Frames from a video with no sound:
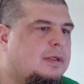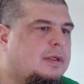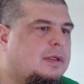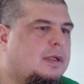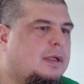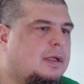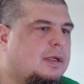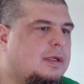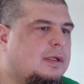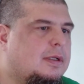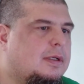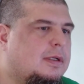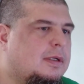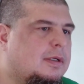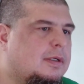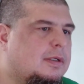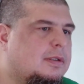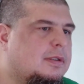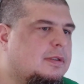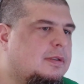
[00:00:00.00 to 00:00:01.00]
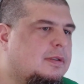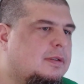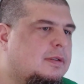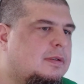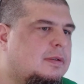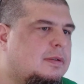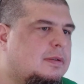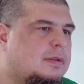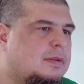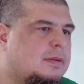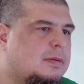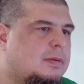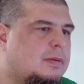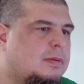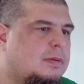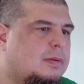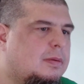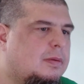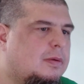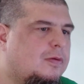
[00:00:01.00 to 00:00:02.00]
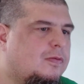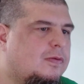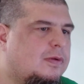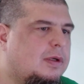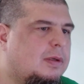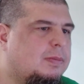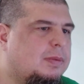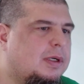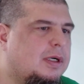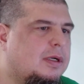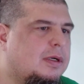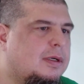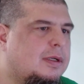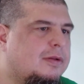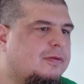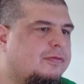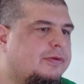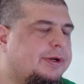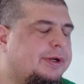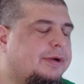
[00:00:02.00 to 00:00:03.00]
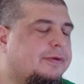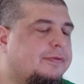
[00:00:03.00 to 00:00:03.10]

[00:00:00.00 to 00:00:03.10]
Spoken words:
And hopefully I'll put out another video.